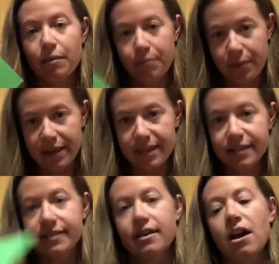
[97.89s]

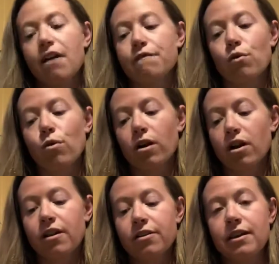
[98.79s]
piece
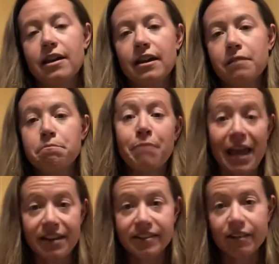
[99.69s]
for the
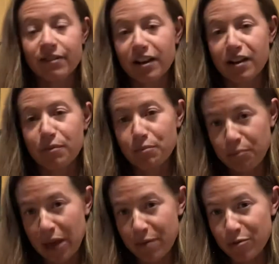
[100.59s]
base of the
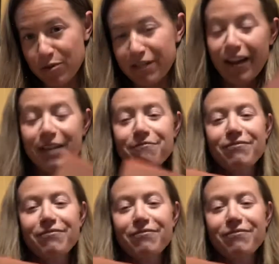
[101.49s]
paper weaving,